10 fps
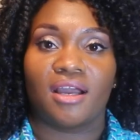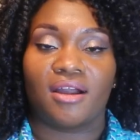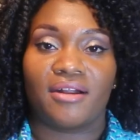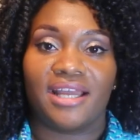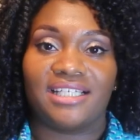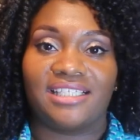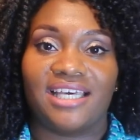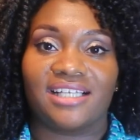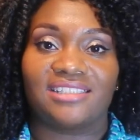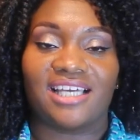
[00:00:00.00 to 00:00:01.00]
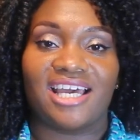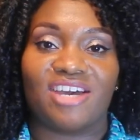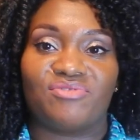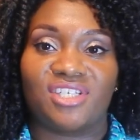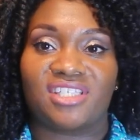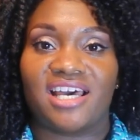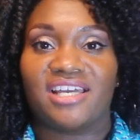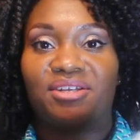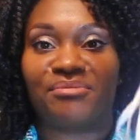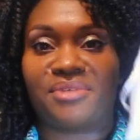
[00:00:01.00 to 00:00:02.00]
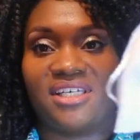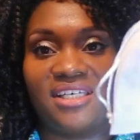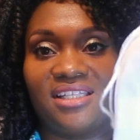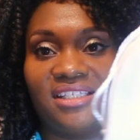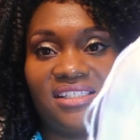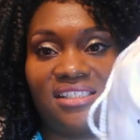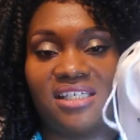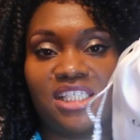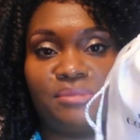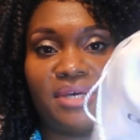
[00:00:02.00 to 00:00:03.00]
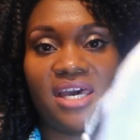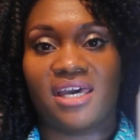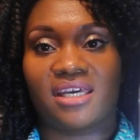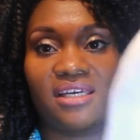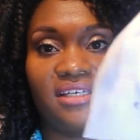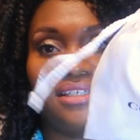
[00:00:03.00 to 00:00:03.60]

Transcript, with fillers: All right, next I have this item in this dust bag.